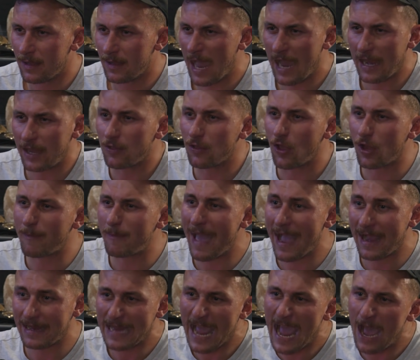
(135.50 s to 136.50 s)
I can yeah. look
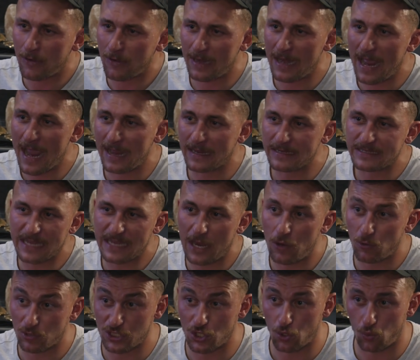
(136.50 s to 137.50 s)
back now today and say it
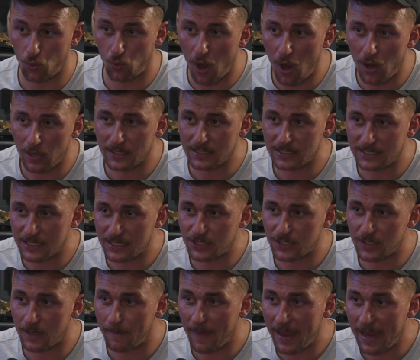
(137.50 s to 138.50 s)
was the wrong
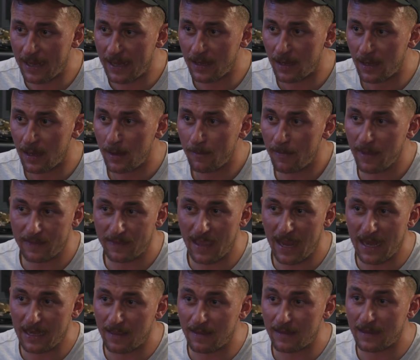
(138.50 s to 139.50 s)
decision to make. But at the
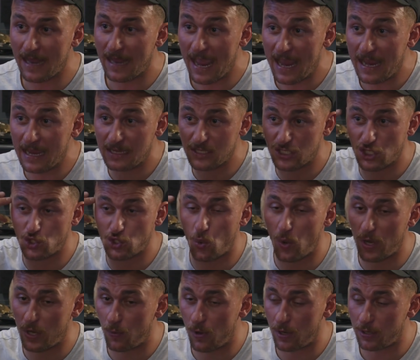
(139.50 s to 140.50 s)
end of the day, so, as a
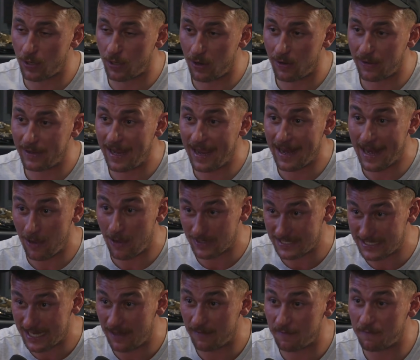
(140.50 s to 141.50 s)
21 year old kid, I was
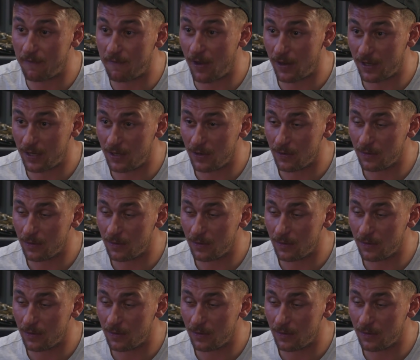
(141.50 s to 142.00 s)
saying, fuck So you, you.